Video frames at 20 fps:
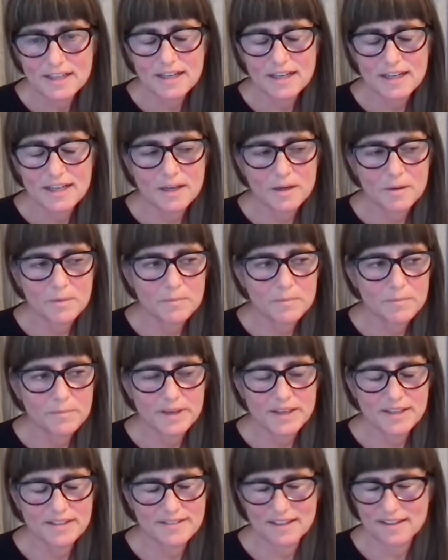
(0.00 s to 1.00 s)
um,
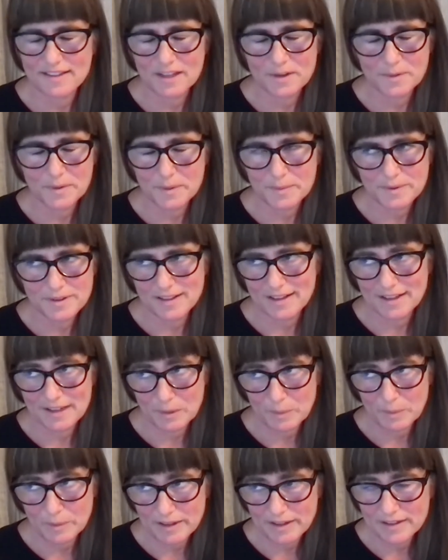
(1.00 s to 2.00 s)
because I think we will
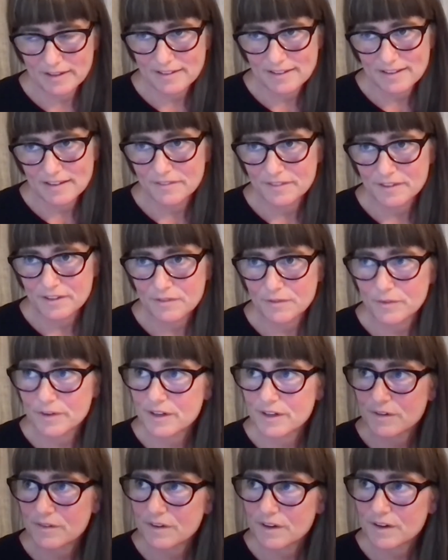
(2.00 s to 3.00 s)
anyway, even if we
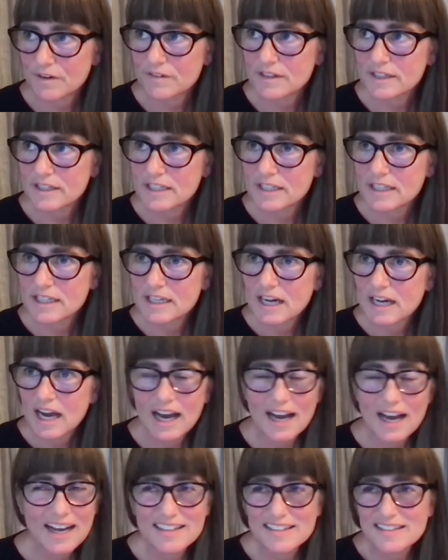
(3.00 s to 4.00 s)
don't know it.
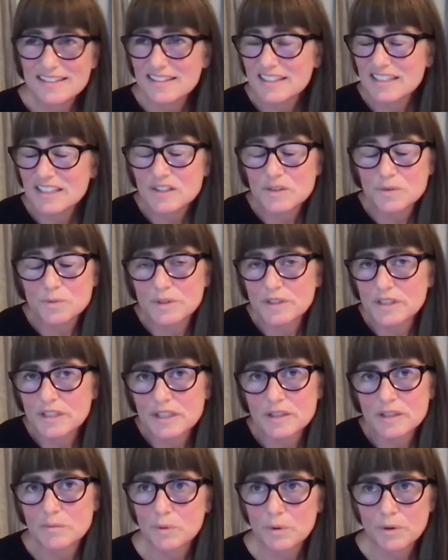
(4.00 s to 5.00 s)
I just think it's really
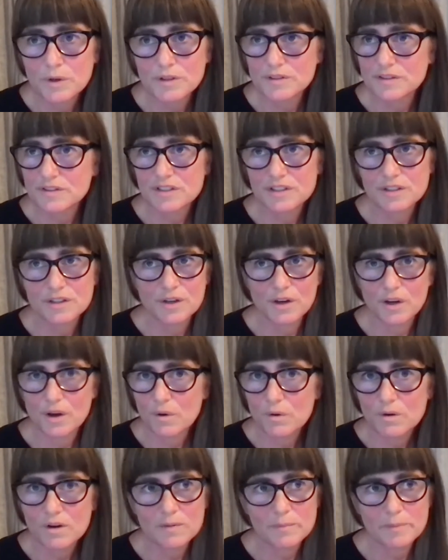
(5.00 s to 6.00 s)
important to
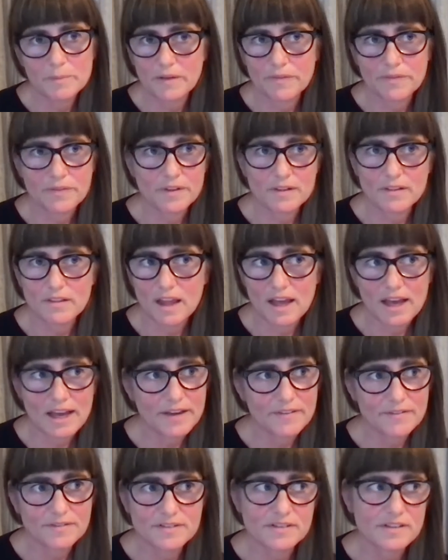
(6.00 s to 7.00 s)
know about the
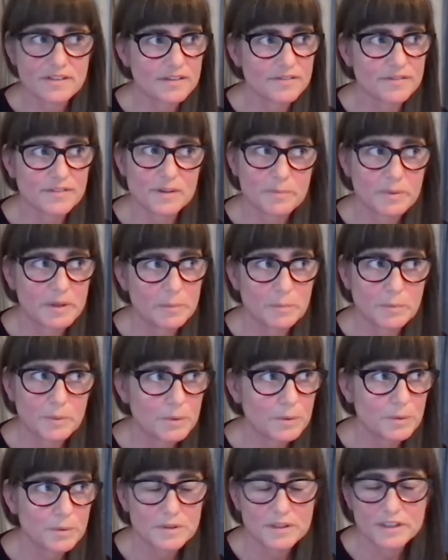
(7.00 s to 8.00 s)
lives of the people
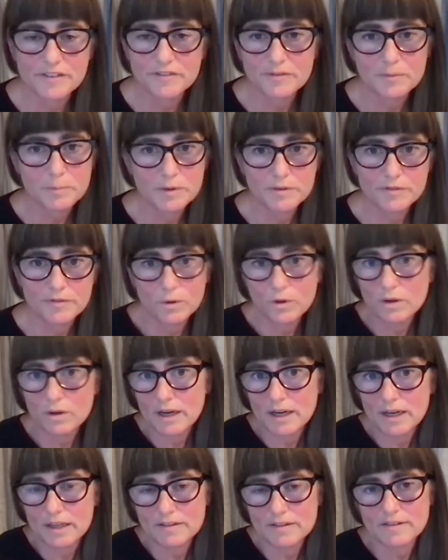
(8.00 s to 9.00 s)
who lived before
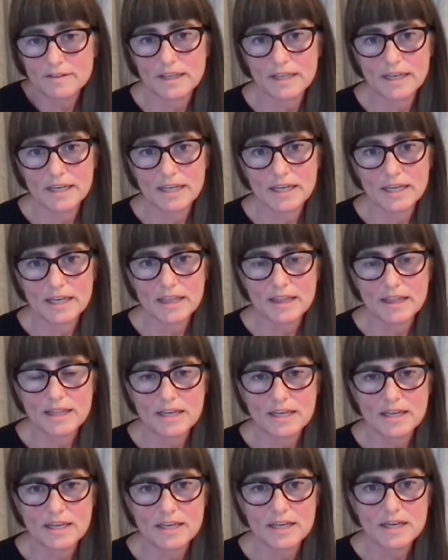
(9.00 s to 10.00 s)
us. And I
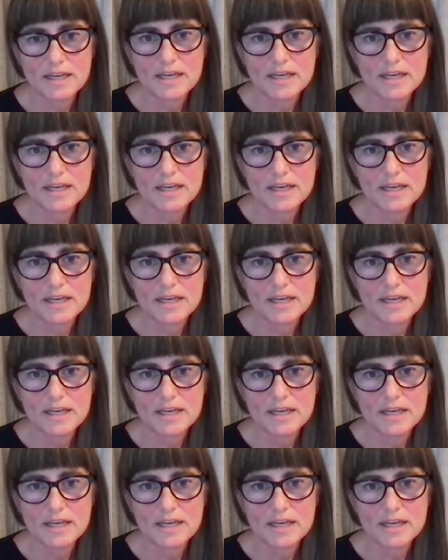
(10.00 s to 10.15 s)
think,